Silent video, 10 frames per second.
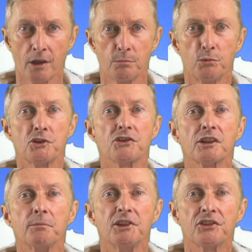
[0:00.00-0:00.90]
Mudras
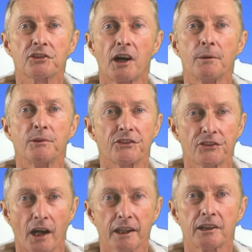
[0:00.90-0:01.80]
can be described as
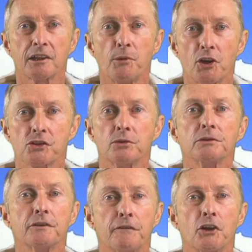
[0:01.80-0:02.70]
psychic, emotional,
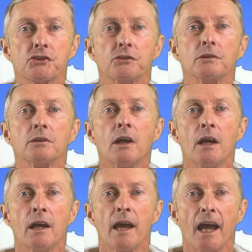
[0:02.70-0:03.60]
devotional,
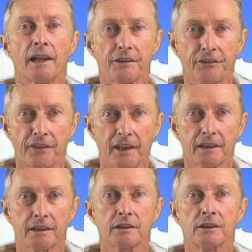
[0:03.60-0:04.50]
and
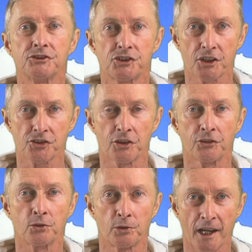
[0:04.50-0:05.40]
aesthetic gestures
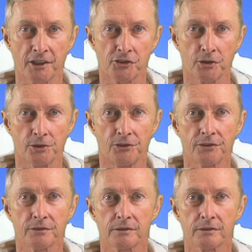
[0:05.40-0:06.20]
or attitudes.